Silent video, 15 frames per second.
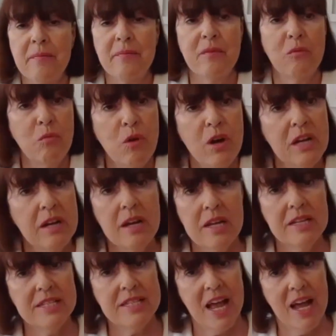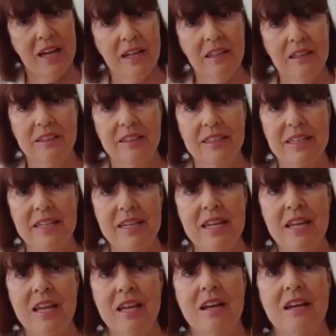what
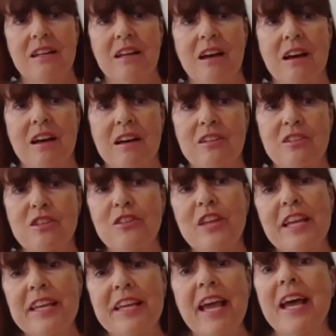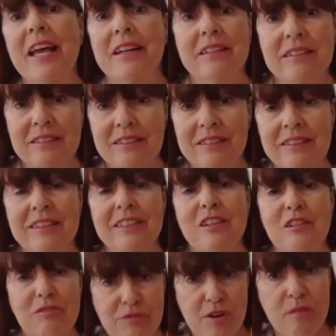exactly do they get
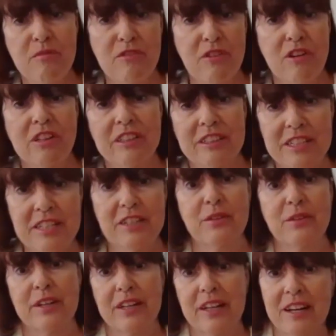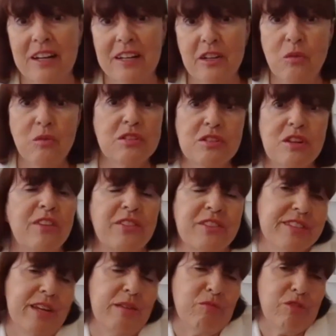from volunteering? And I know it's not the
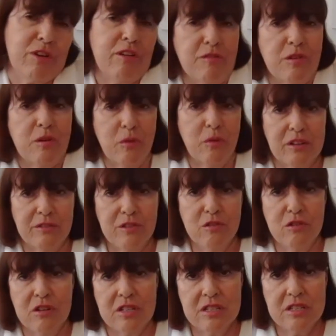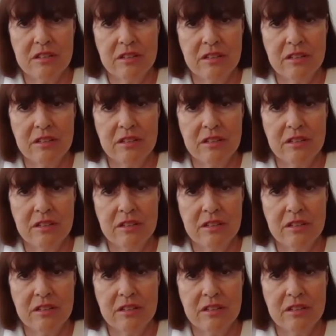same for everyone, of course.